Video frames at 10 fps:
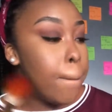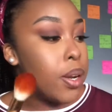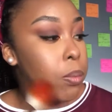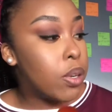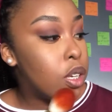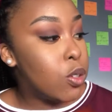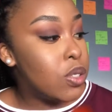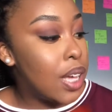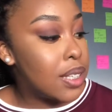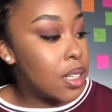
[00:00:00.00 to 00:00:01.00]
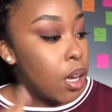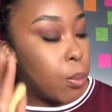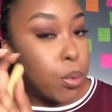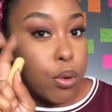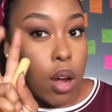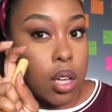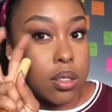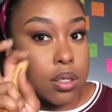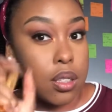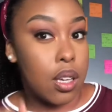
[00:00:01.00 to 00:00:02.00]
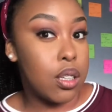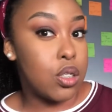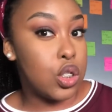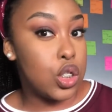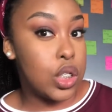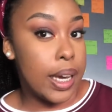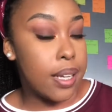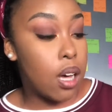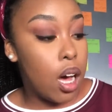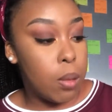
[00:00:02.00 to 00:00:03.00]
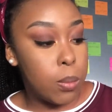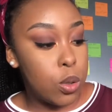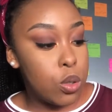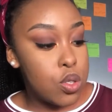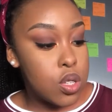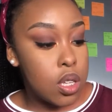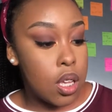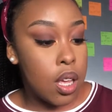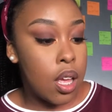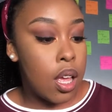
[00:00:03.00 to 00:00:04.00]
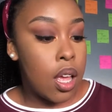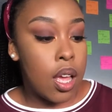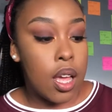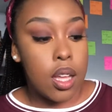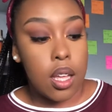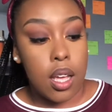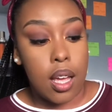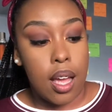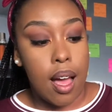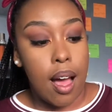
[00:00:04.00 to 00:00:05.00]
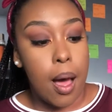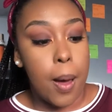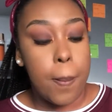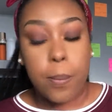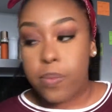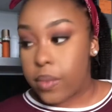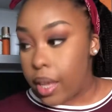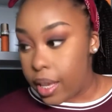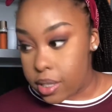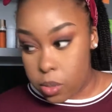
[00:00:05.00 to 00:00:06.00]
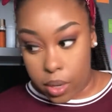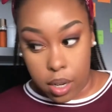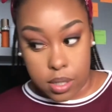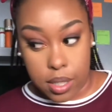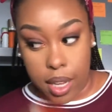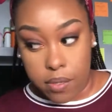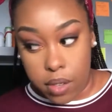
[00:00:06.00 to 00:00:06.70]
but I'm gonna use it as like a bronzing shade almost. And see what it looks like. I've